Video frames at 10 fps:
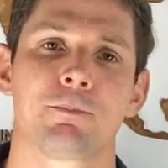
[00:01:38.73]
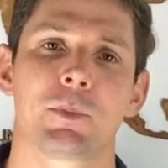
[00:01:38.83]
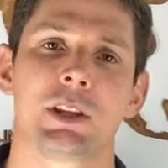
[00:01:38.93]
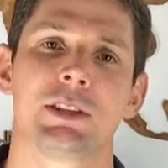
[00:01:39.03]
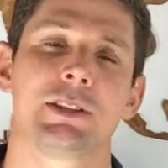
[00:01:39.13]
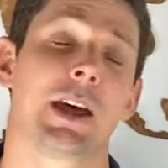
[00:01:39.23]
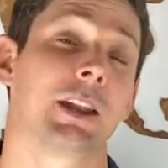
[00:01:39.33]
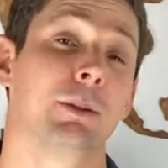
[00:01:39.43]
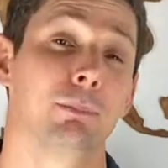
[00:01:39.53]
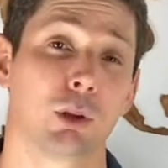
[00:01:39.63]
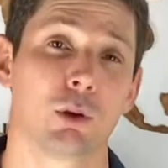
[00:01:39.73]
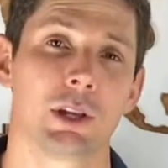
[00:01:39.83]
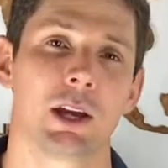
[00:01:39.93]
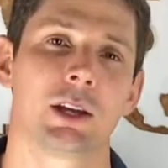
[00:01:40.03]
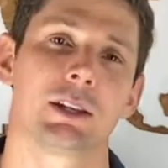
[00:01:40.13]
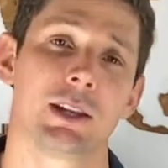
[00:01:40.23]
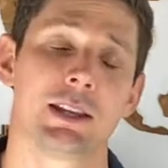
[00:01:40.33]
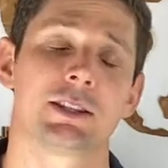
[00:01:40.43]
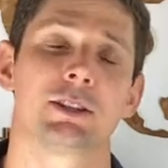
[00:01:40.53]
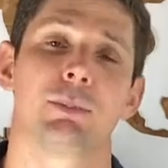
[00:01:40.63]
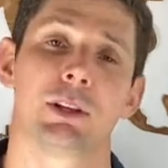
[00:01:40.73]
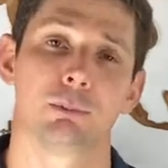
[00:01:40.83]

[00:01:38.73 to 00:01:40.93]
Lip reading: is that an employer needs to be